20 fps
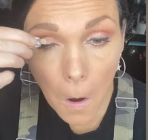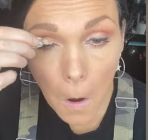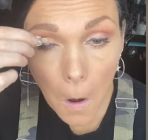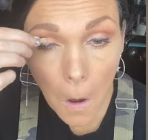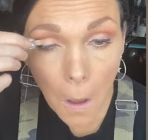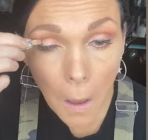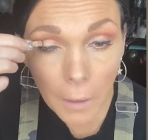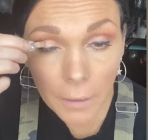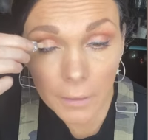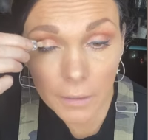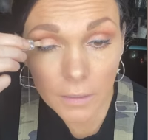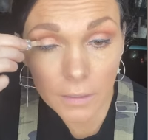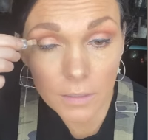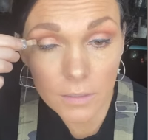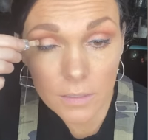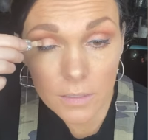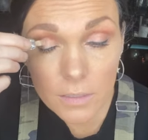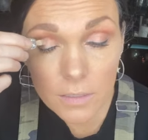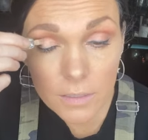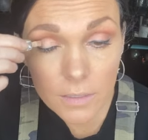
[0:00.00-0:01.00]
And it
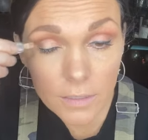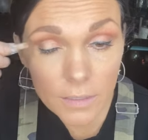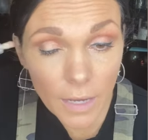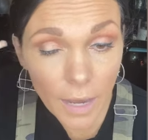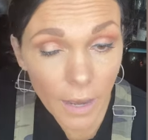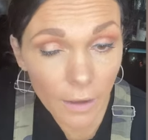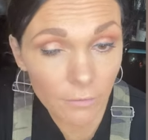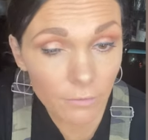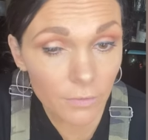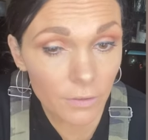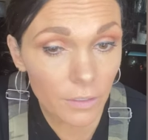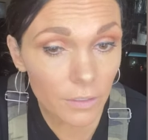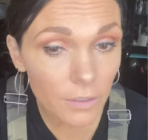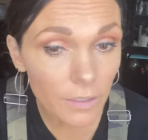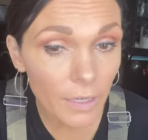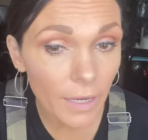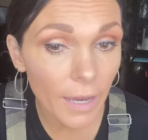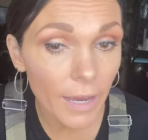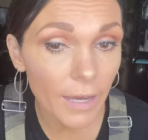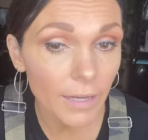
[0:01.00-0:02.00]
is
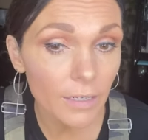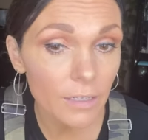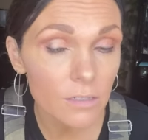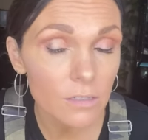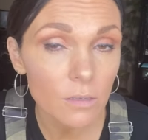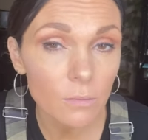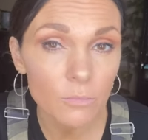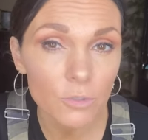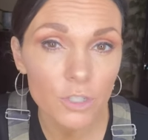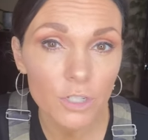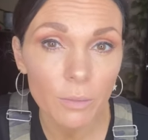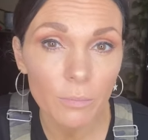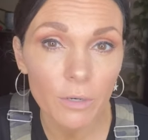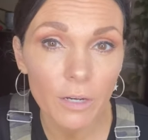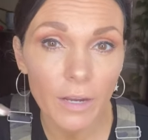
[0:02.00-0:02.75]
definitely adding some shimmer.